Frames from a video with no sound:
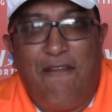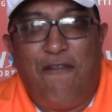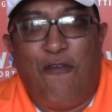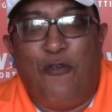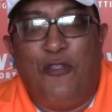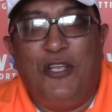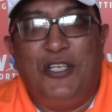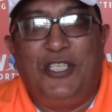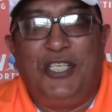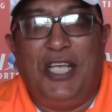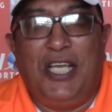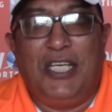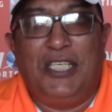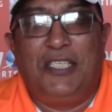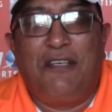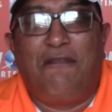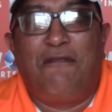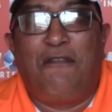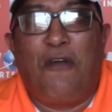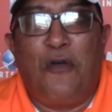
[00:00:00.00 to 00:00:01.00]
for this
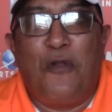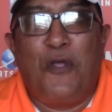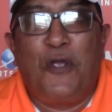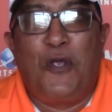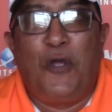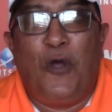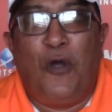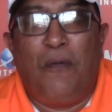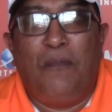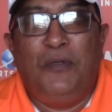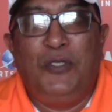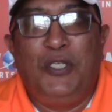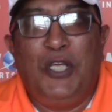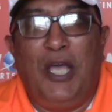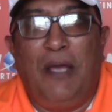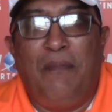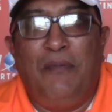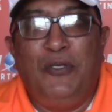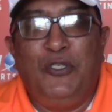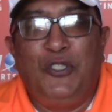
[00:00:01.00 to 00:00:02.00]
year's Vodacom
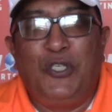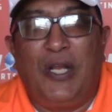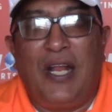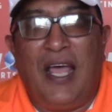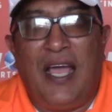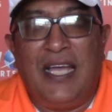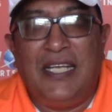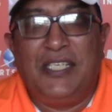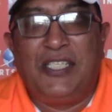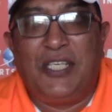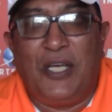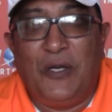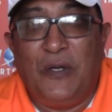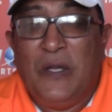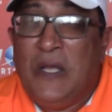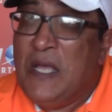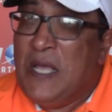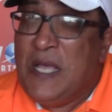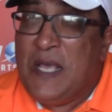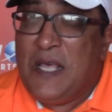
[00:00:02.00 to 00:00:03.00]
Durban July. So